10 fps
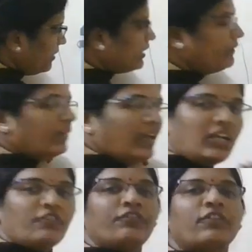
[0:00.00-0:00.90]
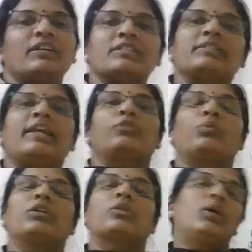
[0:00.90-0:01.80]
The very first
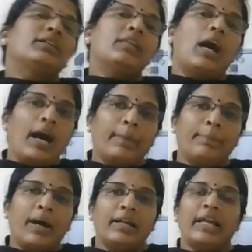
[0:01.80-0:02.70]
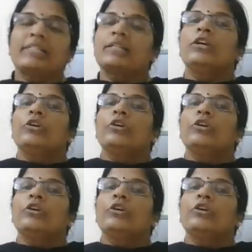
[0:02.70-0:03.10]
network was ARPANET,